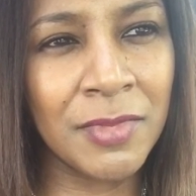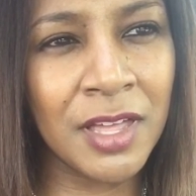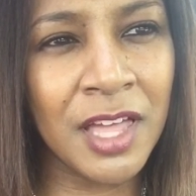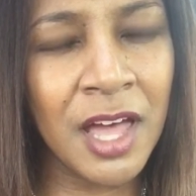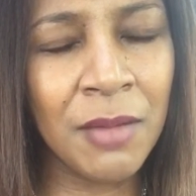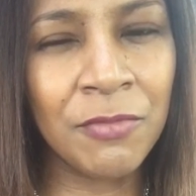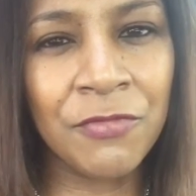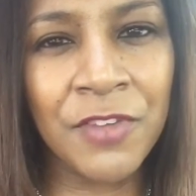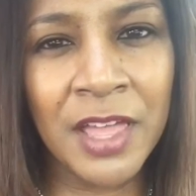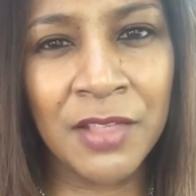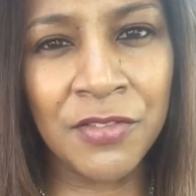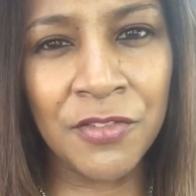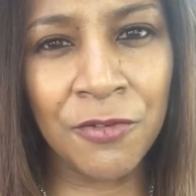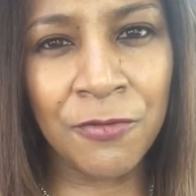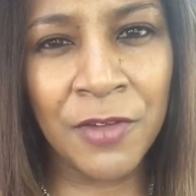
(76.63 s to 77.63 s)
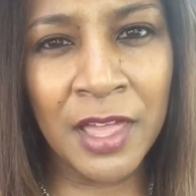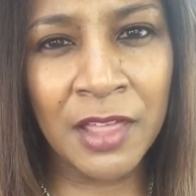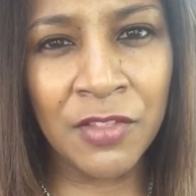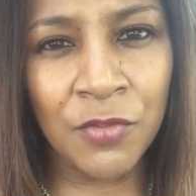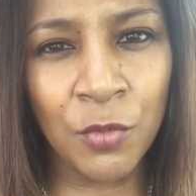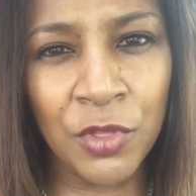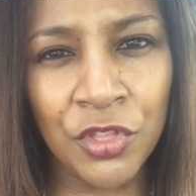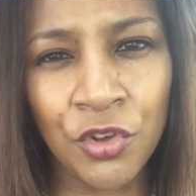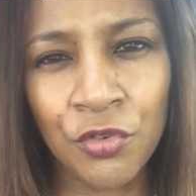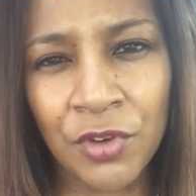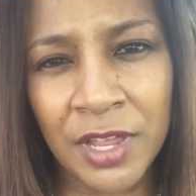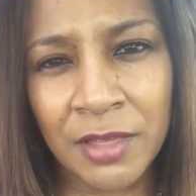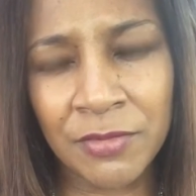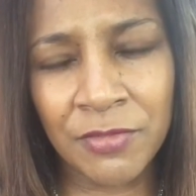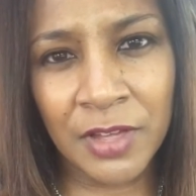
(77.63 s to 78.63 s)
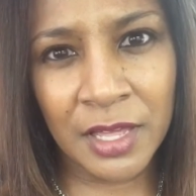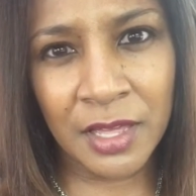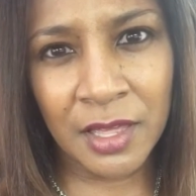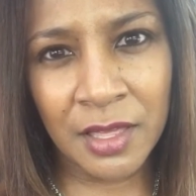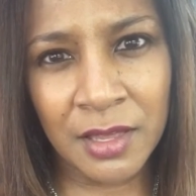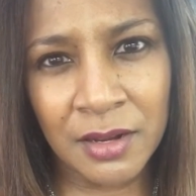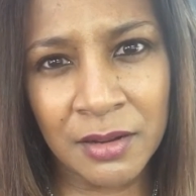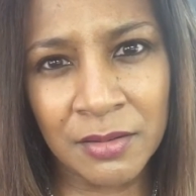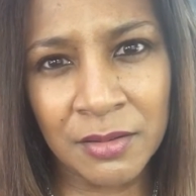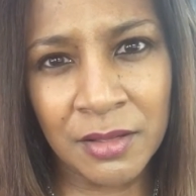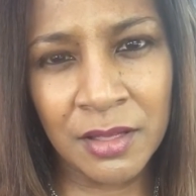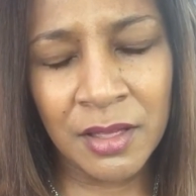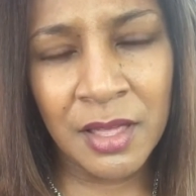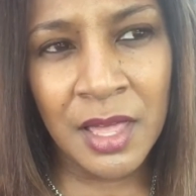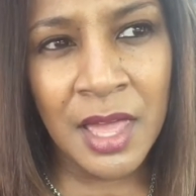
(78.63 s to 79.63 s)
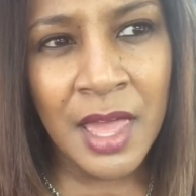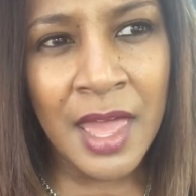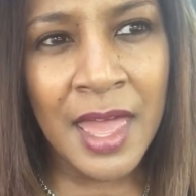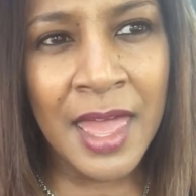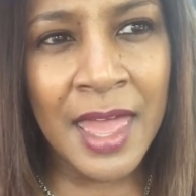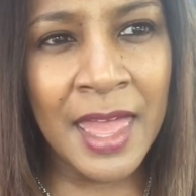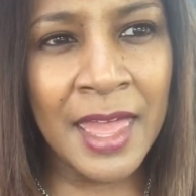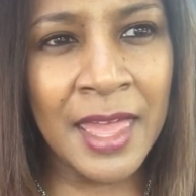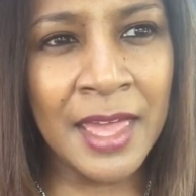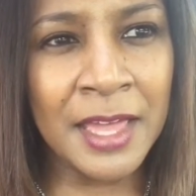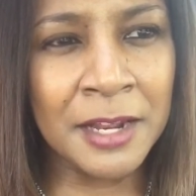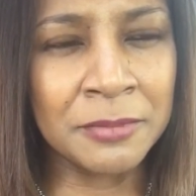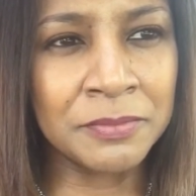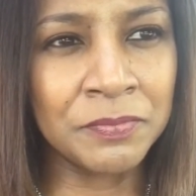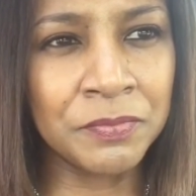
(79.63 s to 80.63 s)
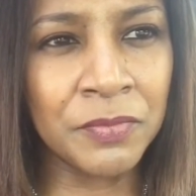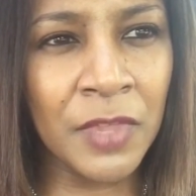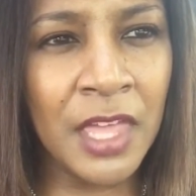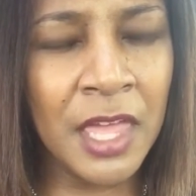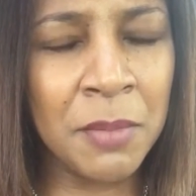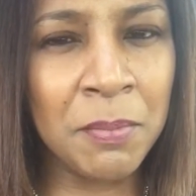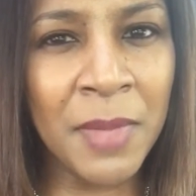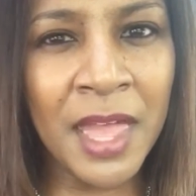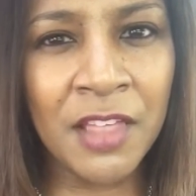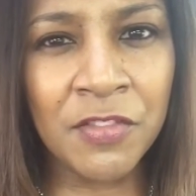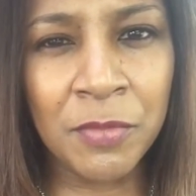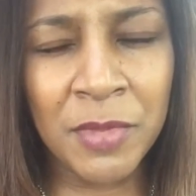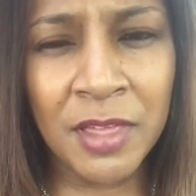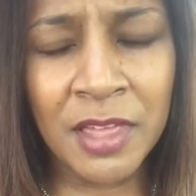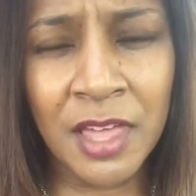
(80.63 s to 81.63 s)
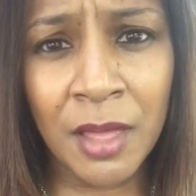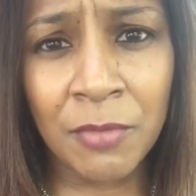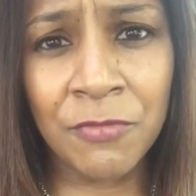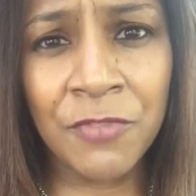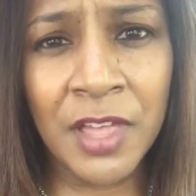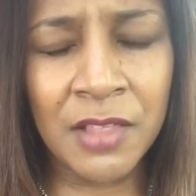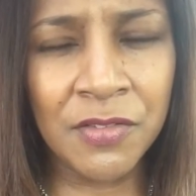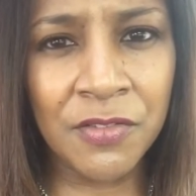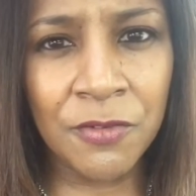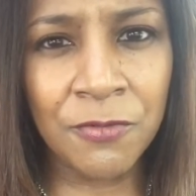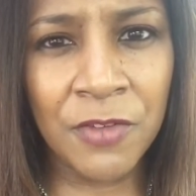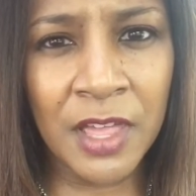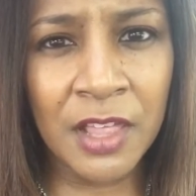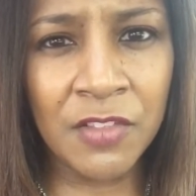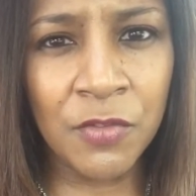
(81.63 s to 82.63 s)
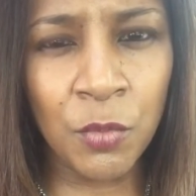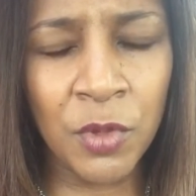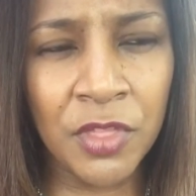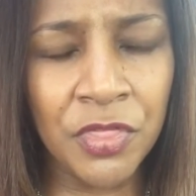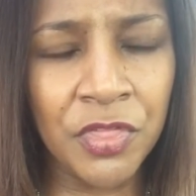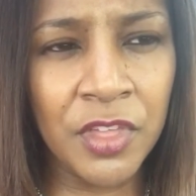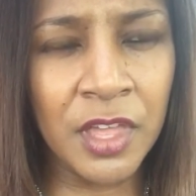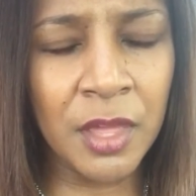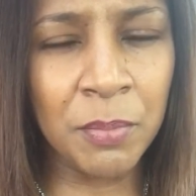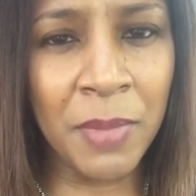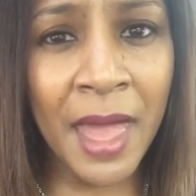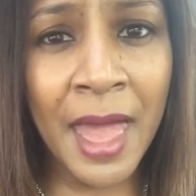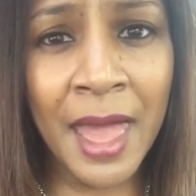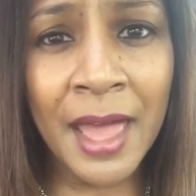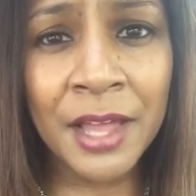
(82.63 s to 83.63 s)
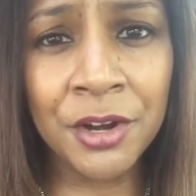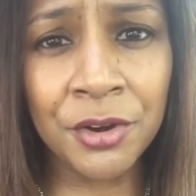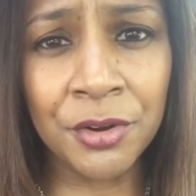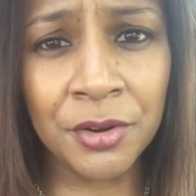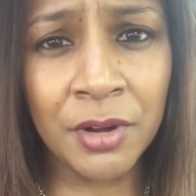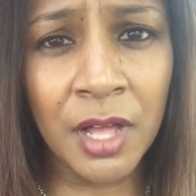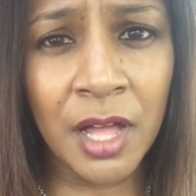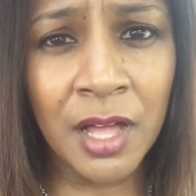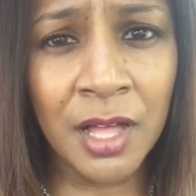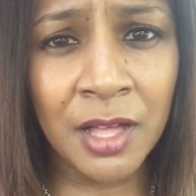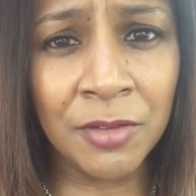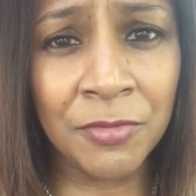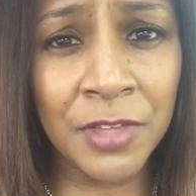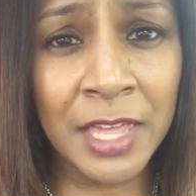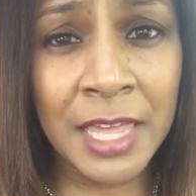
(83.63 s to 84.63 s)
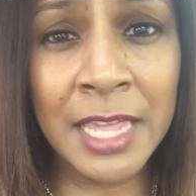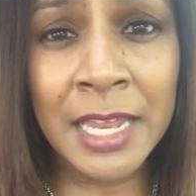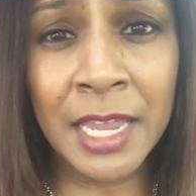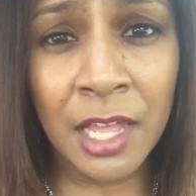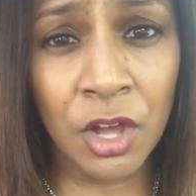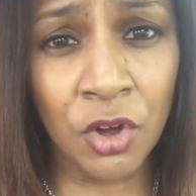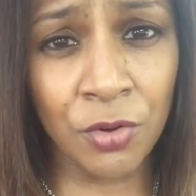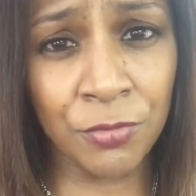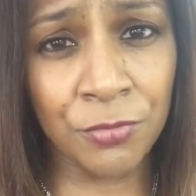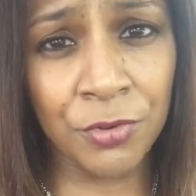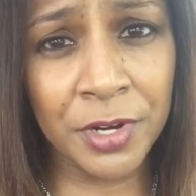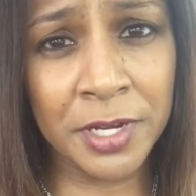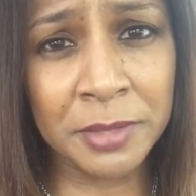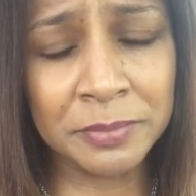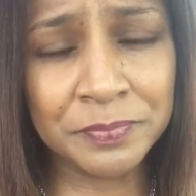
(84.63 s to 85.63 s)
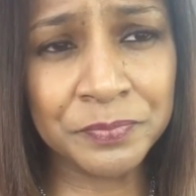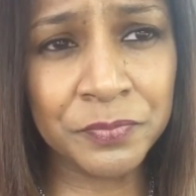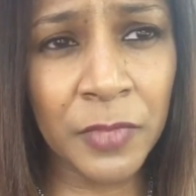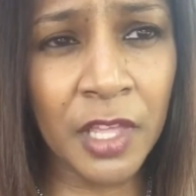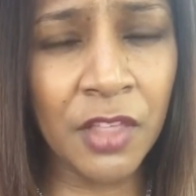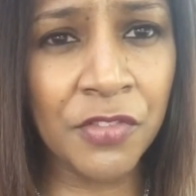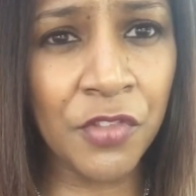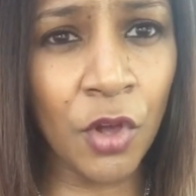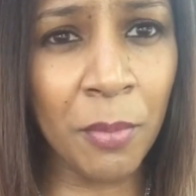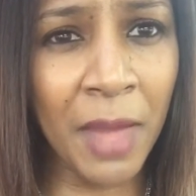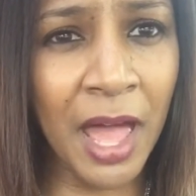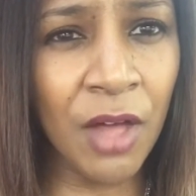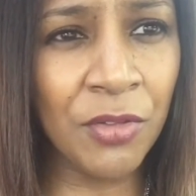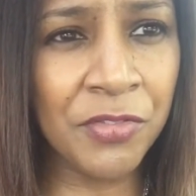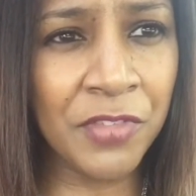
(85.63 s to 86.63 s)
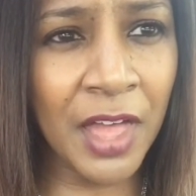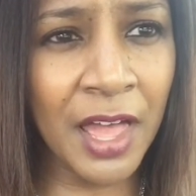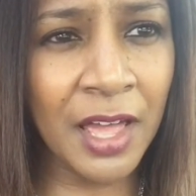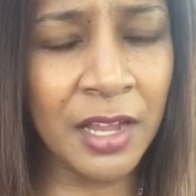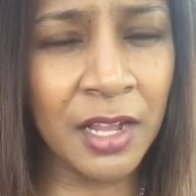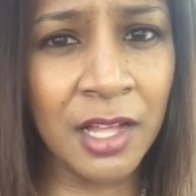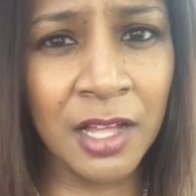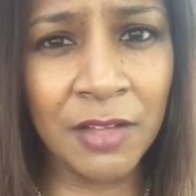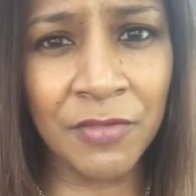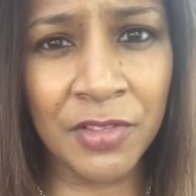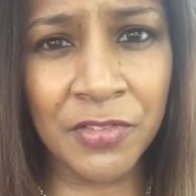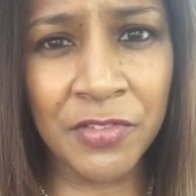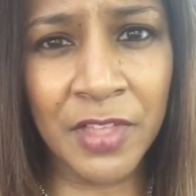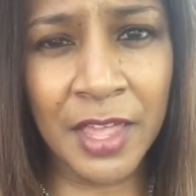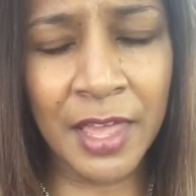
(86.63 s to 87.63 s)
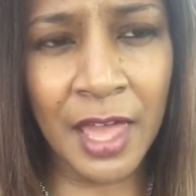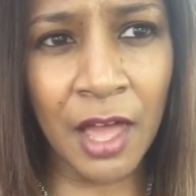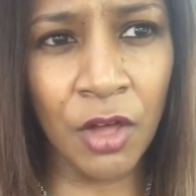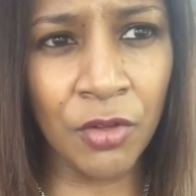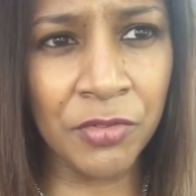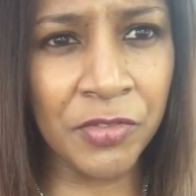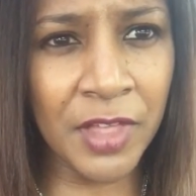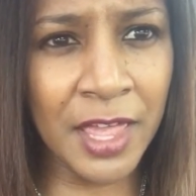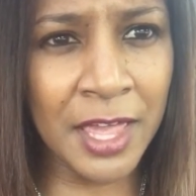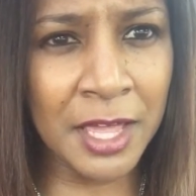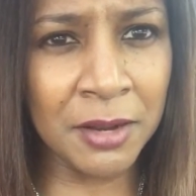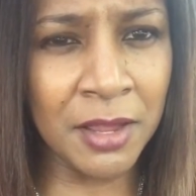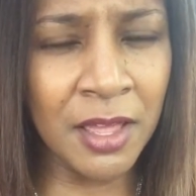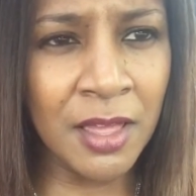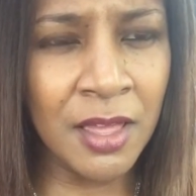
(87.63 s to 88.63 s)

come face to face with grief again, and it makes me come face to face with the pattern of eating over it. So I'm outside of a steakhouse, and